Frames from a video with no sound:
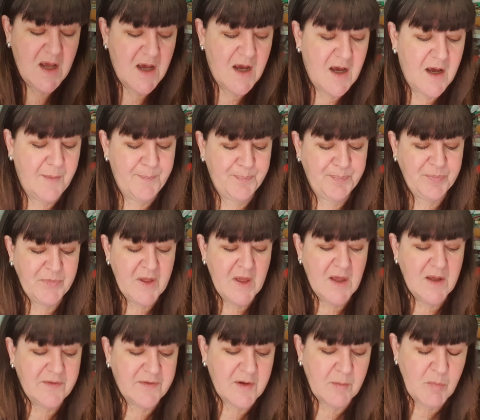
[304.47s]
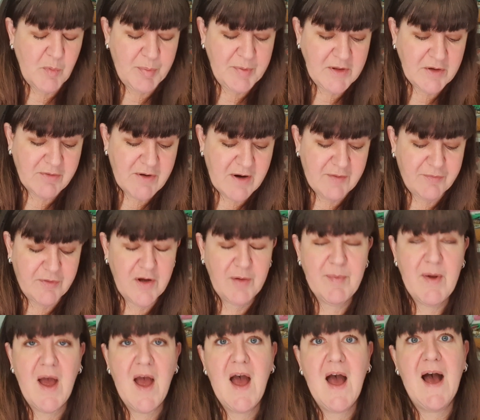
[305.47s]
So I'm up in the craft room.
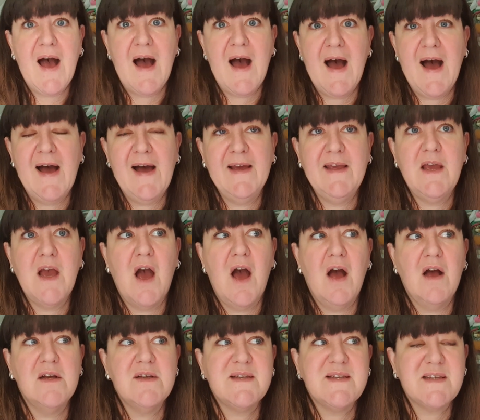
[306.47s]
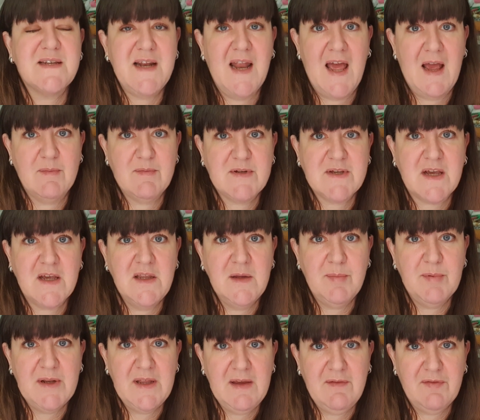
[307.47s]
I slept, can you
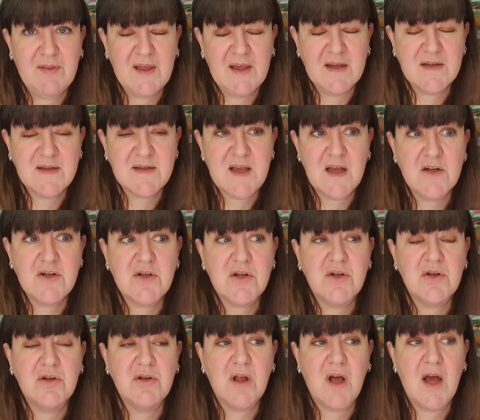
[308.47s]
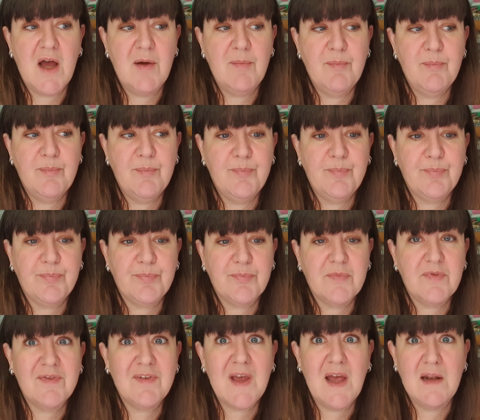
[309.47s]
believe this, till 10
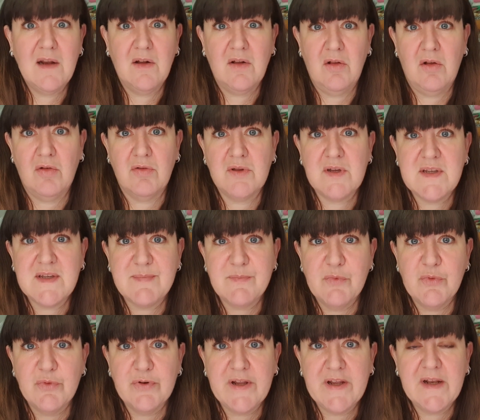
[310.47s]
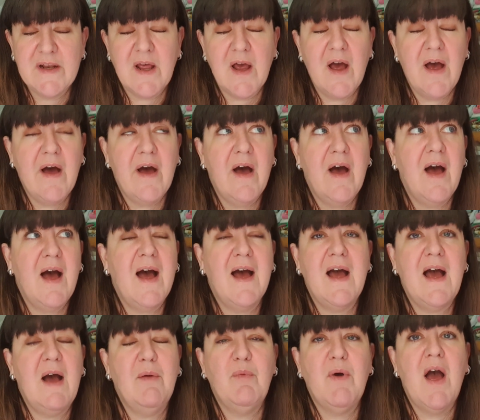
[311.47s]
o'clock this morning.
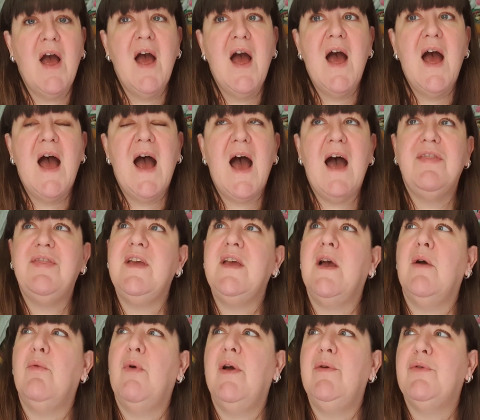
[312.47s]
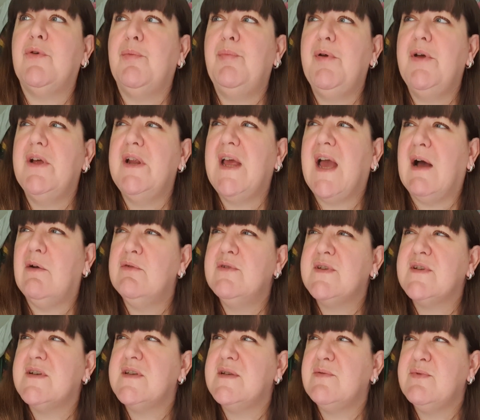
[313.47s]
I think I woke up early
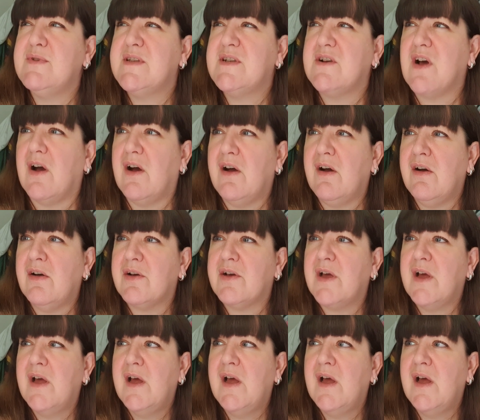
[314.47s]
hours because it was dark,